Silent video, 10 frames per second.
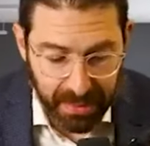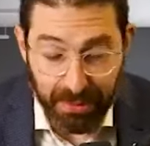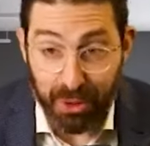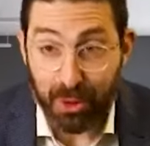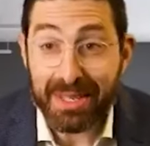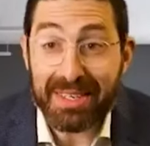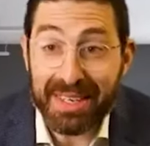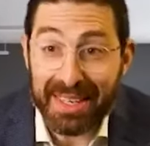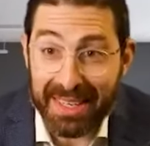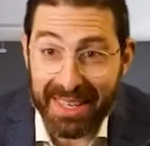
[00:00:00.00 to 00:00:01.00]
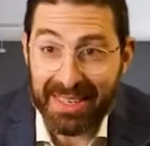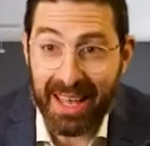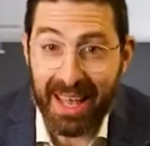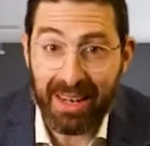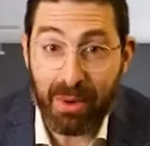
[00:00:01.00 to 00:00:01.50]
if you're listening to
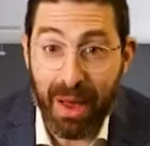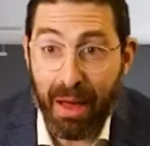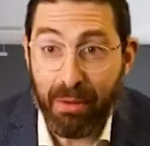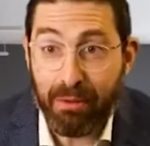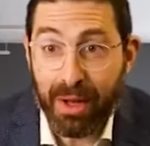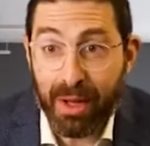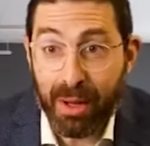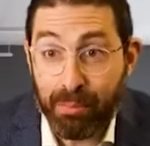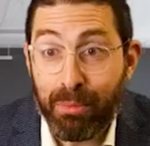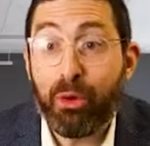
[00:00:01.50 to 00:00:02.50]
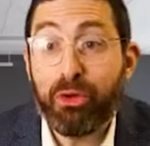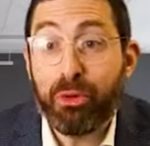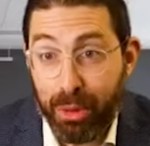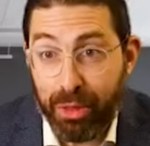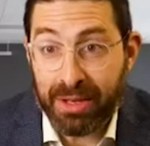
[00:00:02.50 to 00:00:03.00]
this and you have
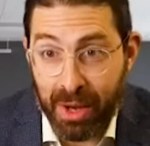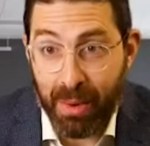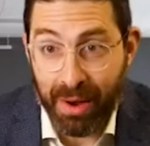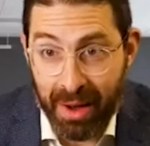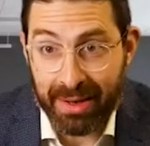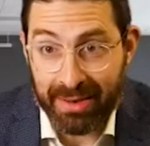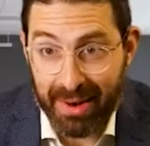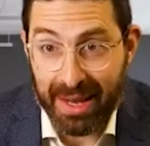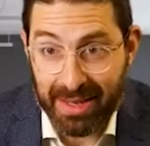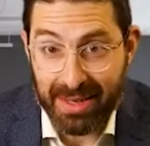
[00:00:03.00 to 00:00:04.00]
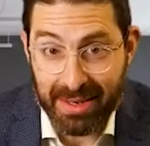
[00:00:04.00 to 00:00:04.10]
multiple things going on, right?